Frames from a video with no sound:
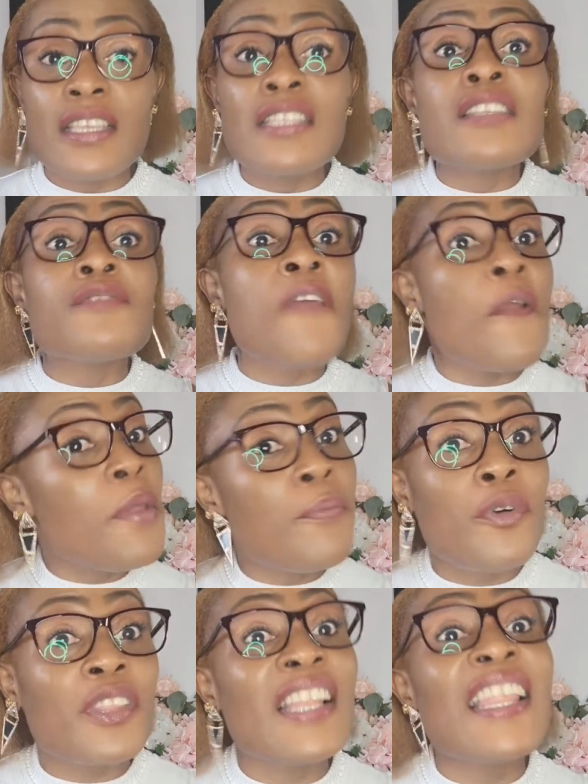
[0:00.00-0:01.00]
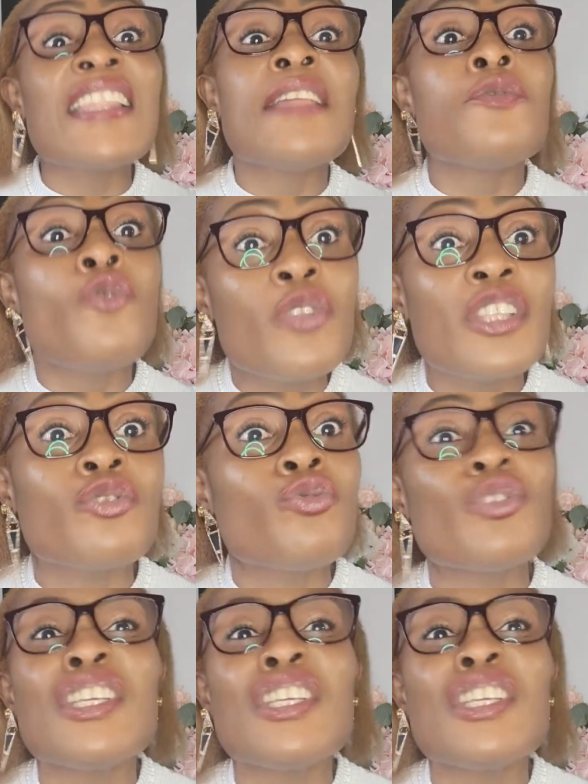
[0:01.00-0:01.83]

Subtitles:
It is very important. Let them know the truth.